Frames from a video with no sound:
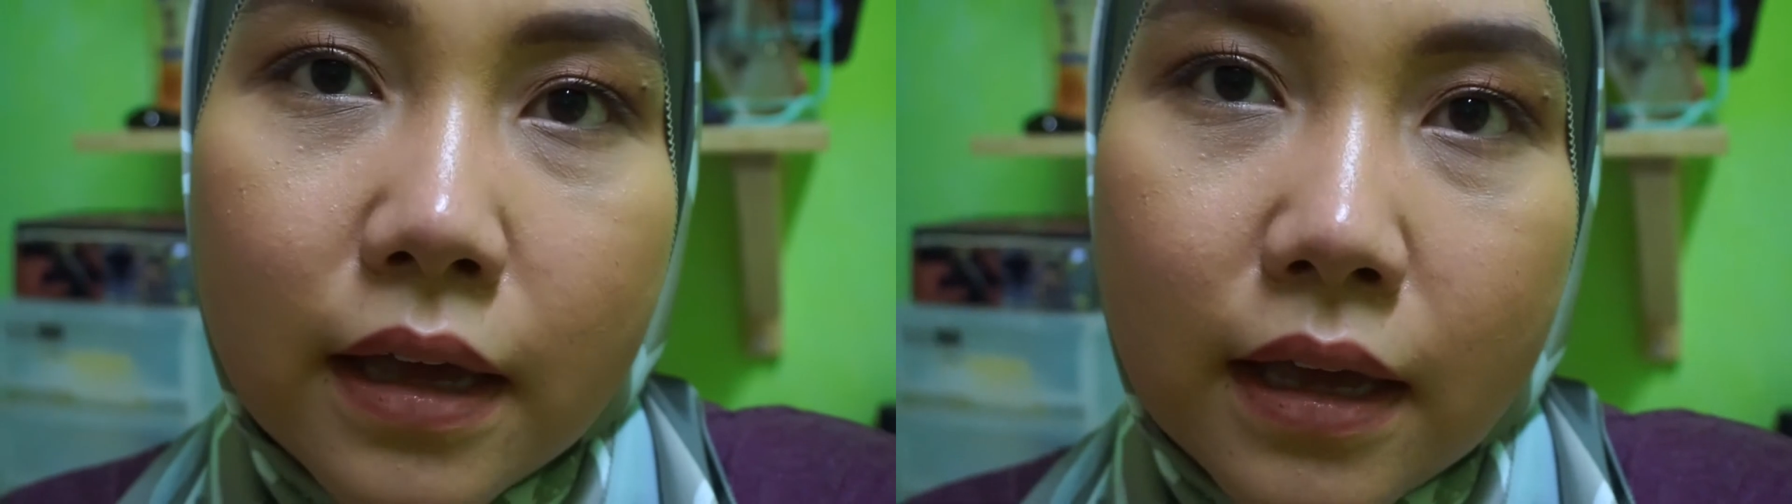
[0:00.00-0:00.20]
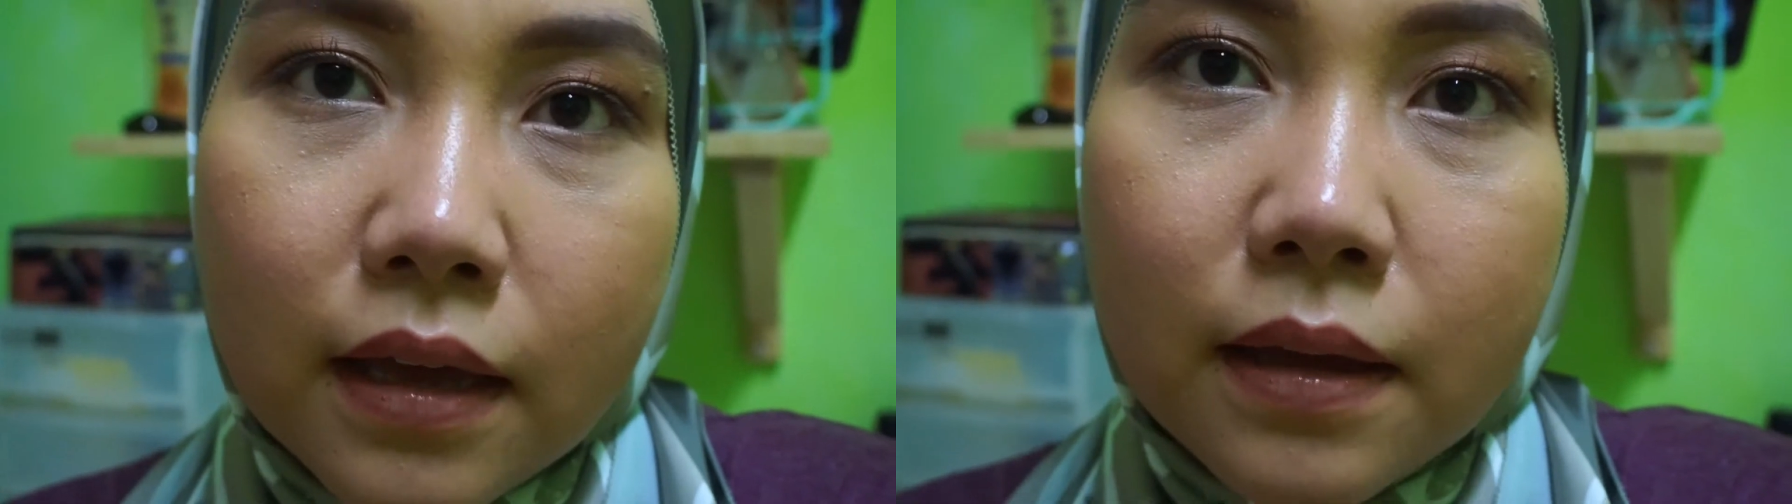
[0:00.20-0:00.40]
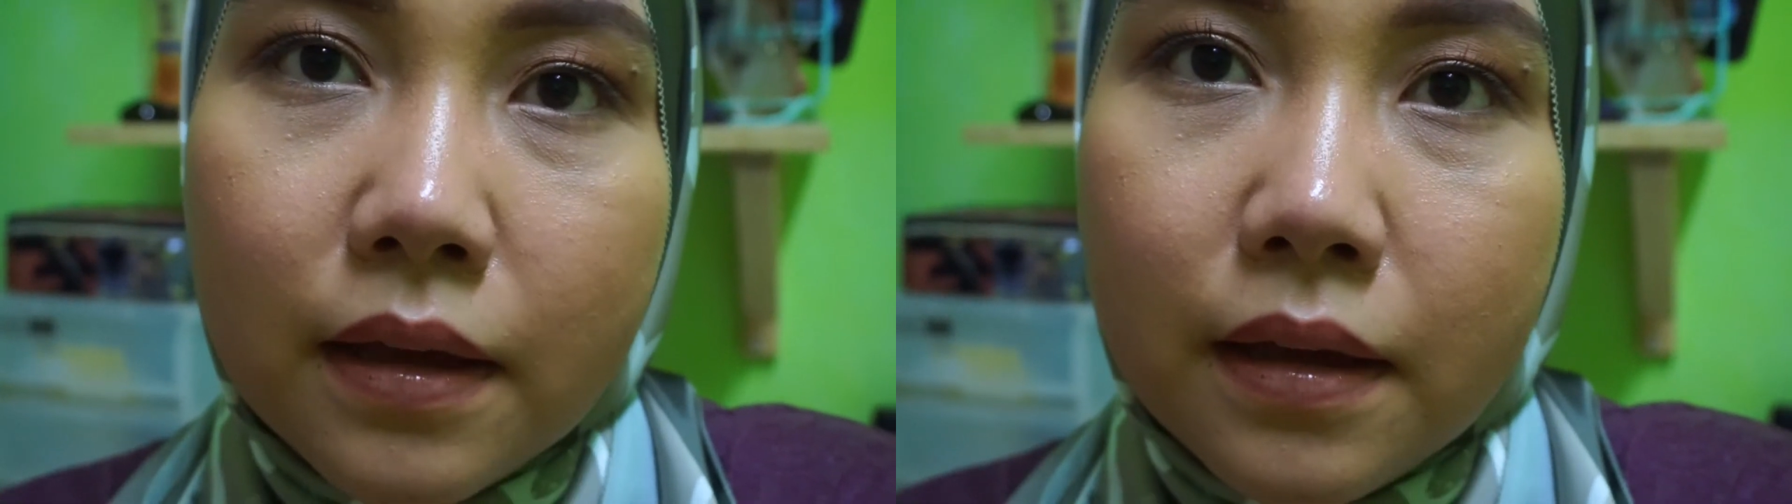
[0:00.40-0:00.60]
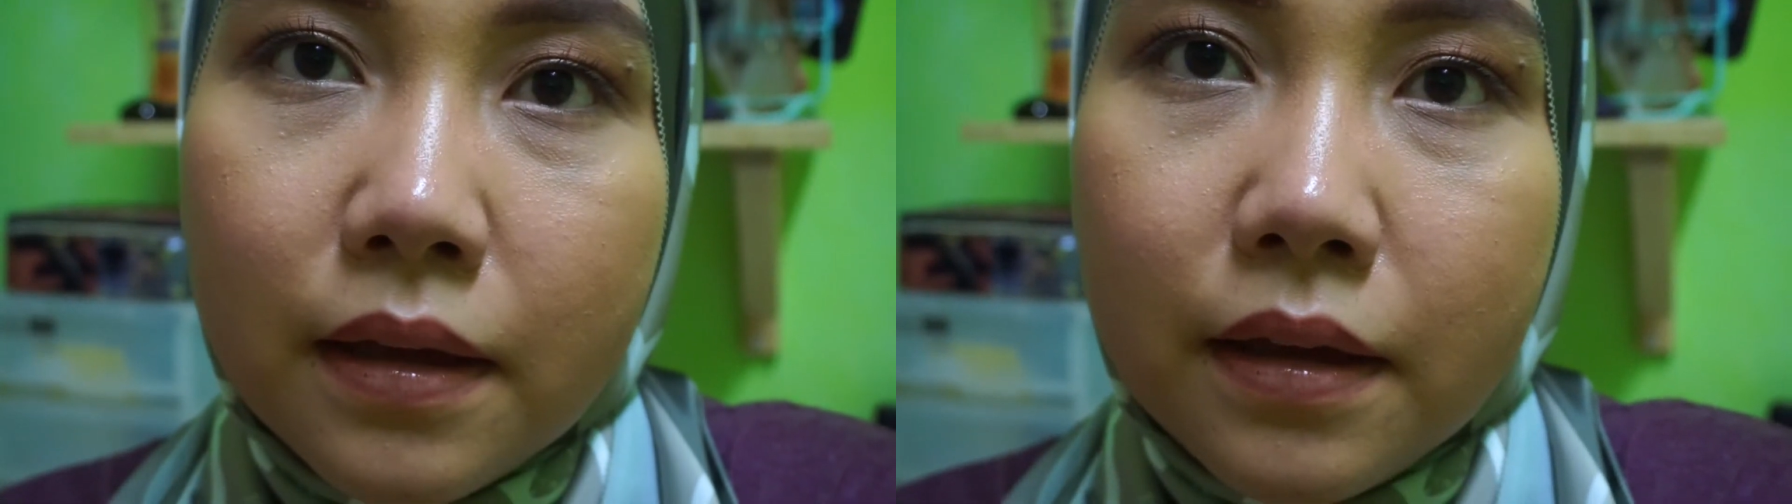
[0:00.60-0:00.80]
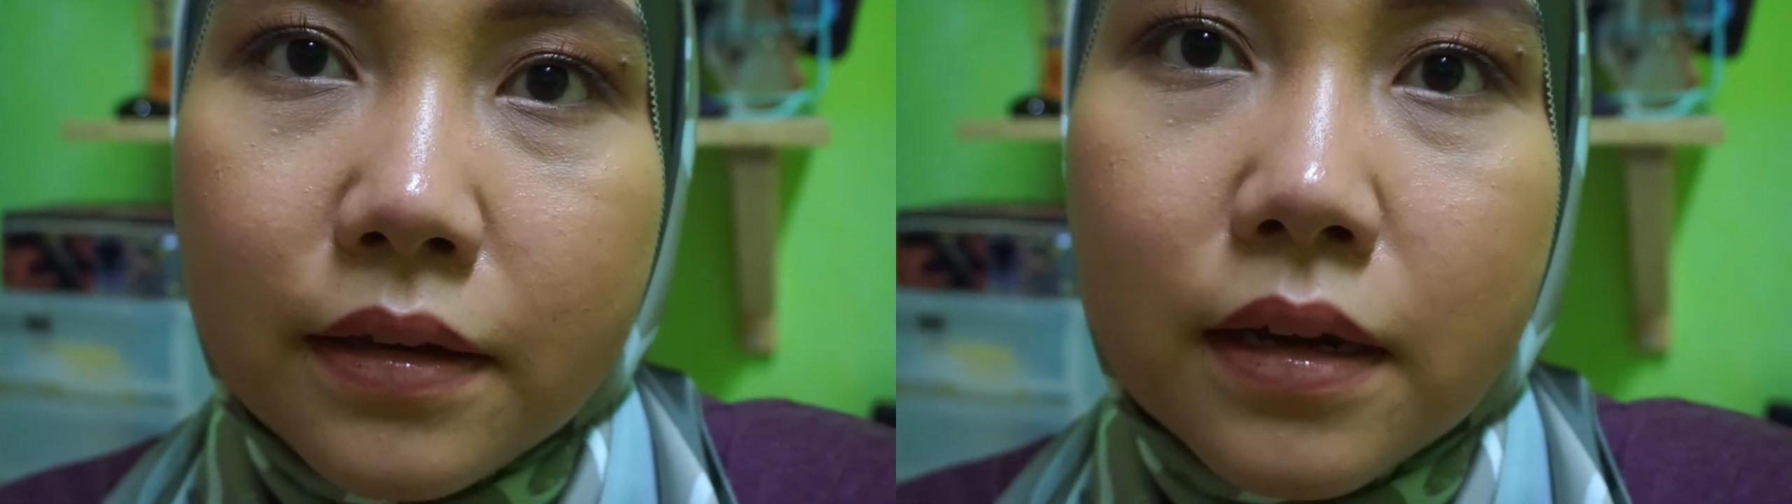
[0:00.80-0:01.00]

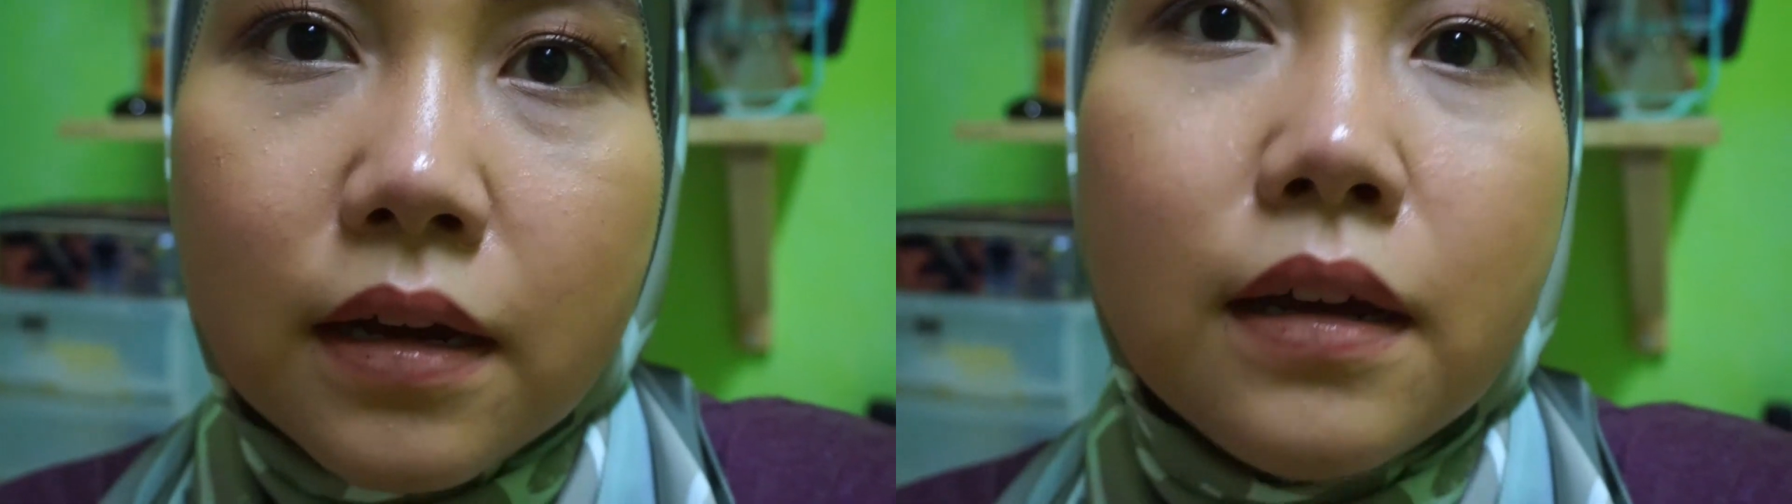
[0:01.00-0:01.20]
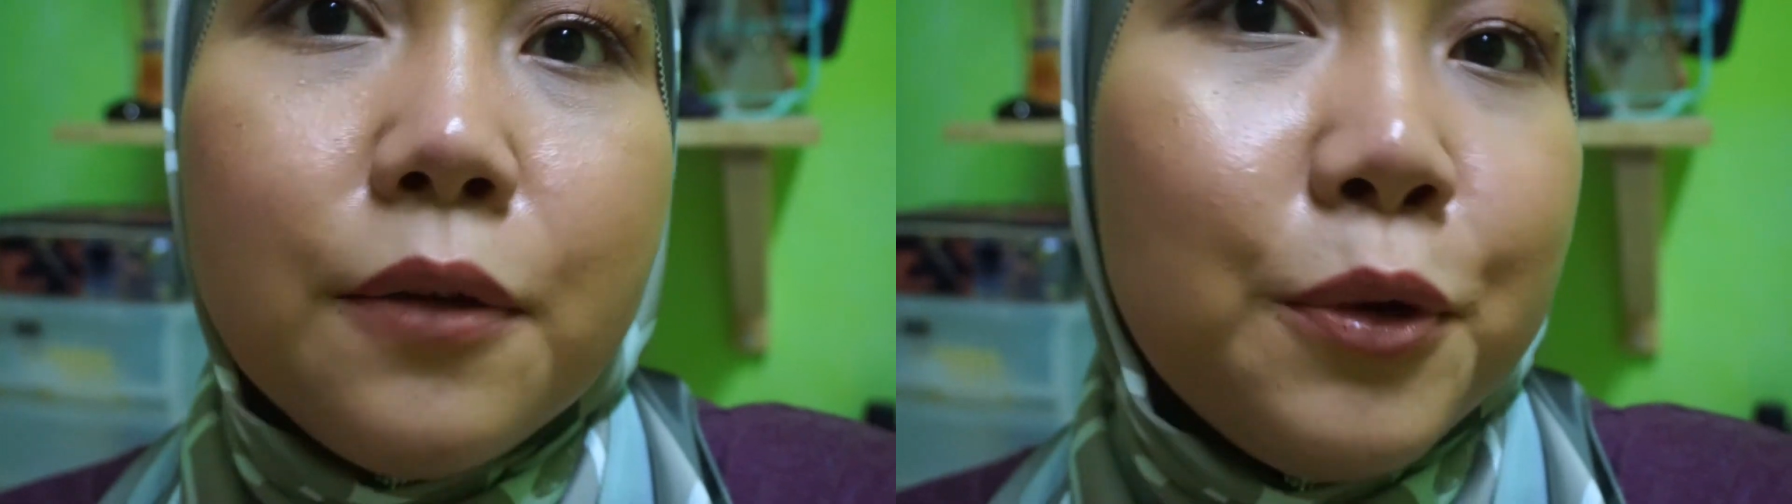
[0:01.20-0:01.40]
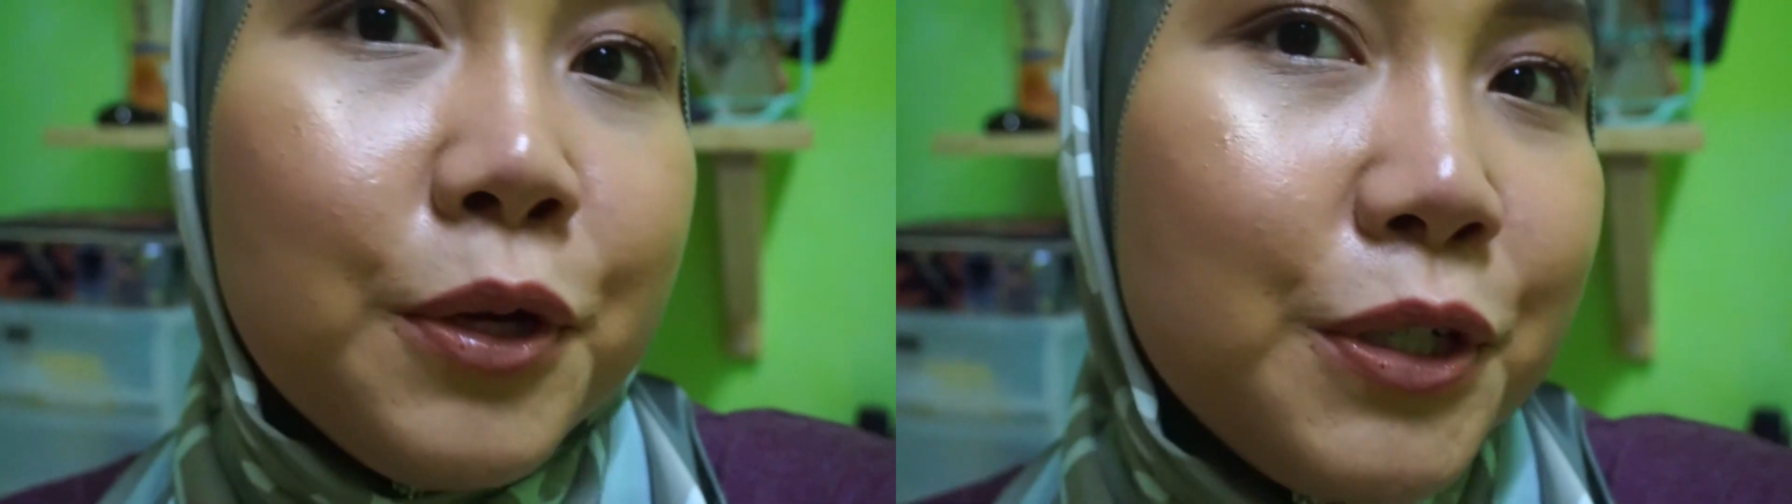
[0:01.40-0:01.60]
and I want